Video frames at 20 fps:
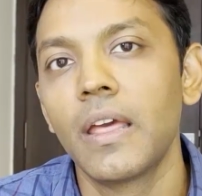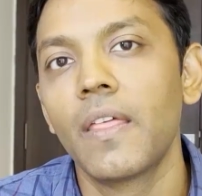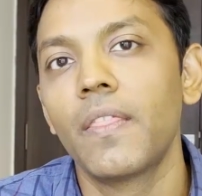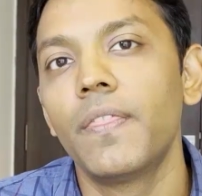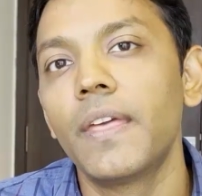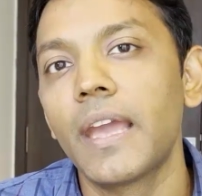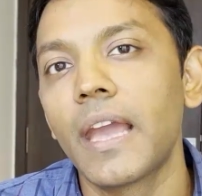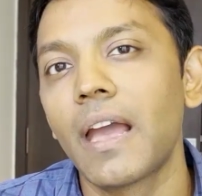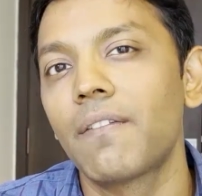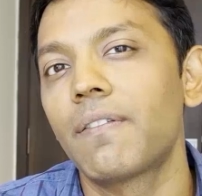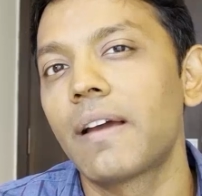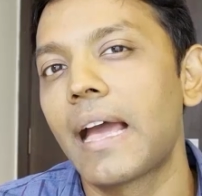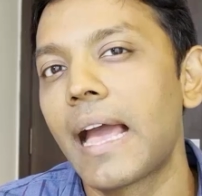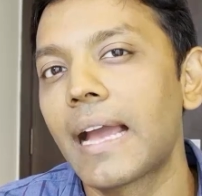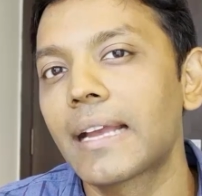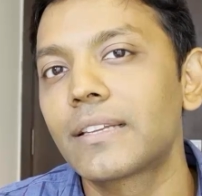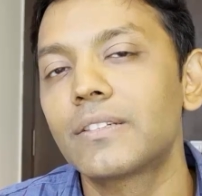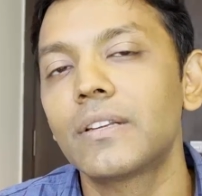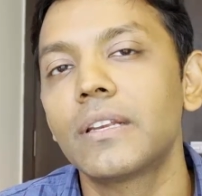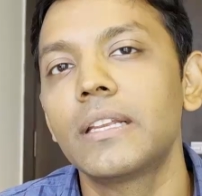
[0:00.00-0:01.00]
They have
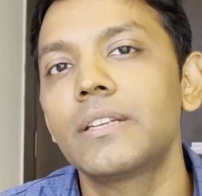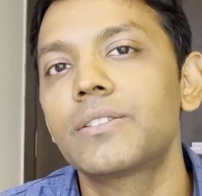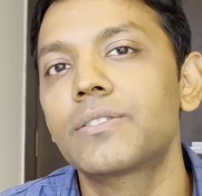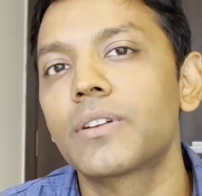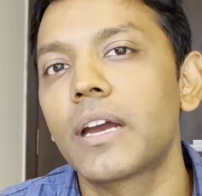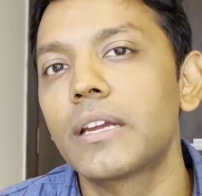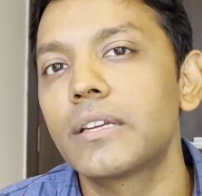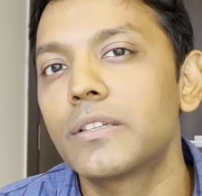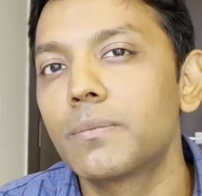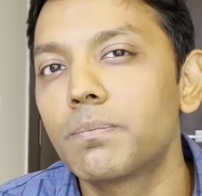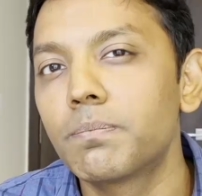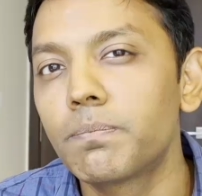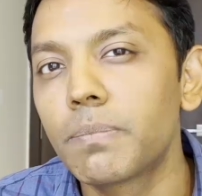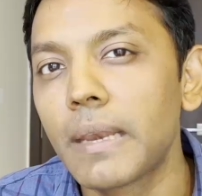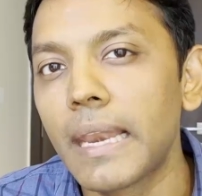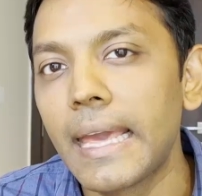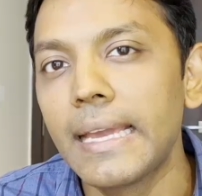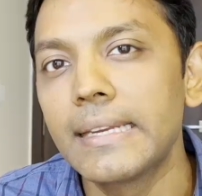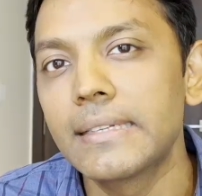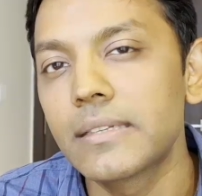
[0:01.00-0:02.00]
actually tried to
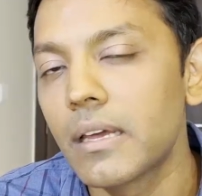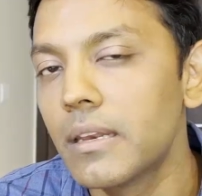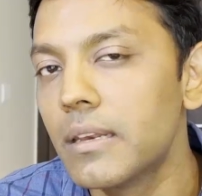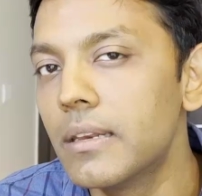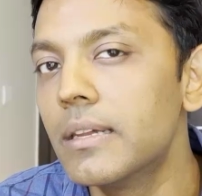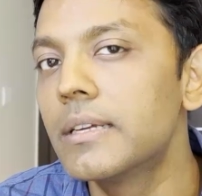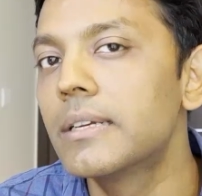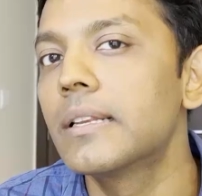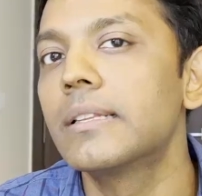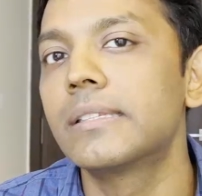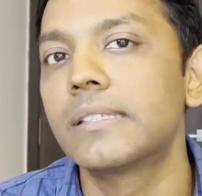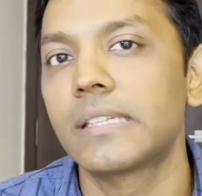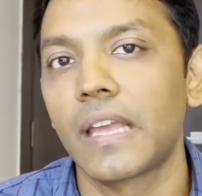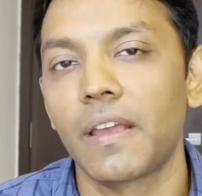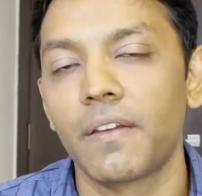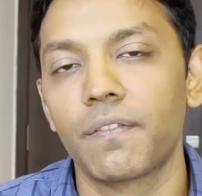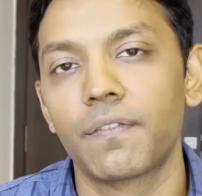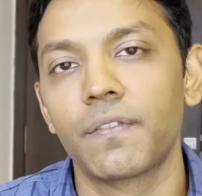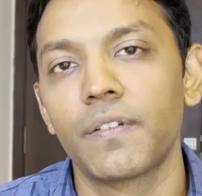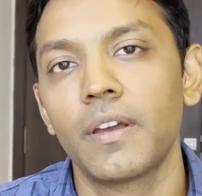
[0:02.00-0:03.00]
play it a little
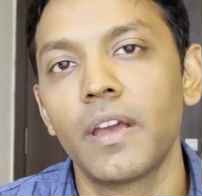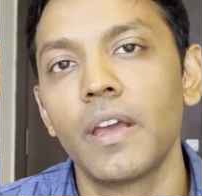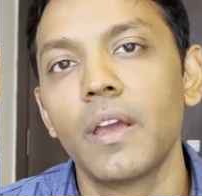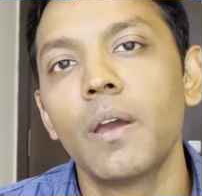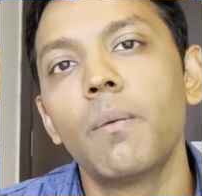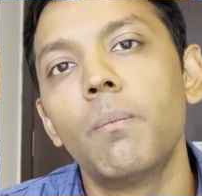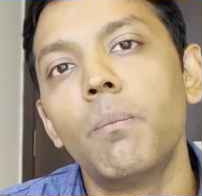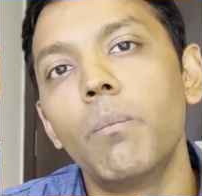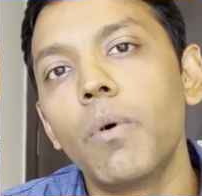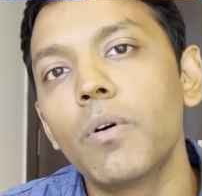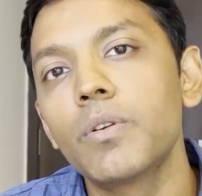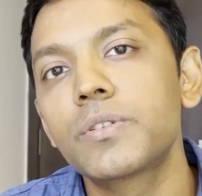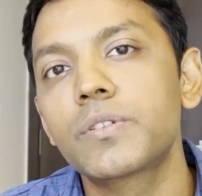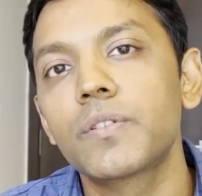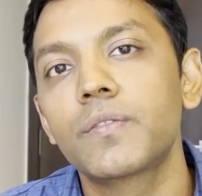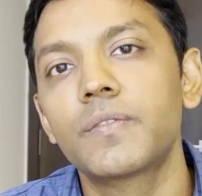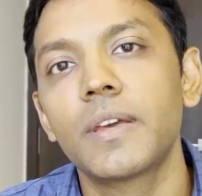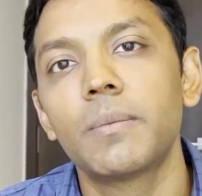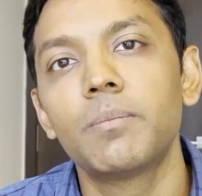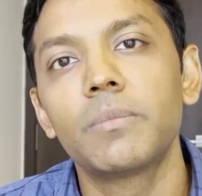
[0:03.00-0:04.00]
safe. Most
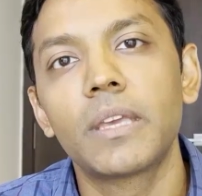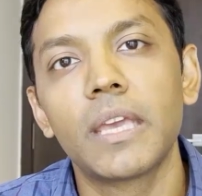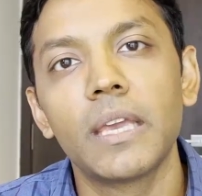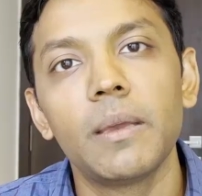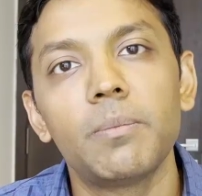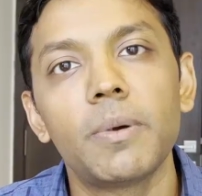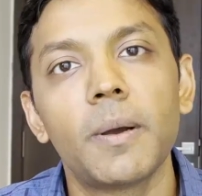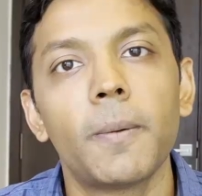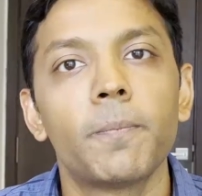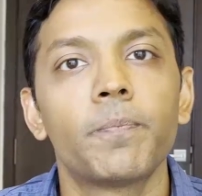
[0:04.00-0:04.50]
of them keep